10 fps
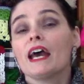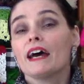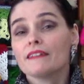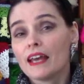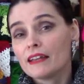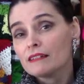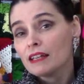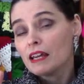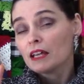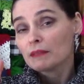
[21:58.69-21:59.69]
and then
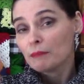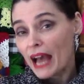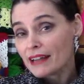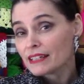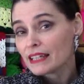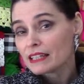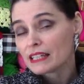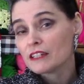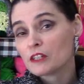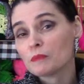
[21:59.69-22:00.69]
patting it
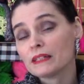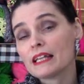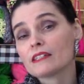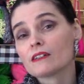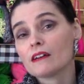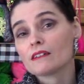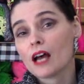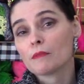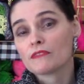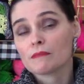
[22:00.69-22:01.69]
into place on
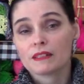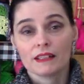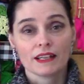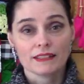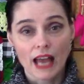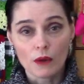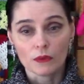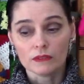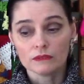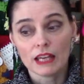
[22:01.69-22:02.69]
top of something like a
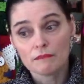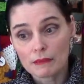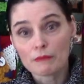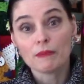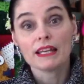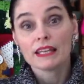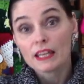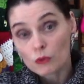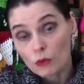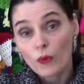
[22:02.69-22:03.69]
towel and maybe pinning
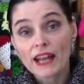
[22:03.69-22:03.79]
it or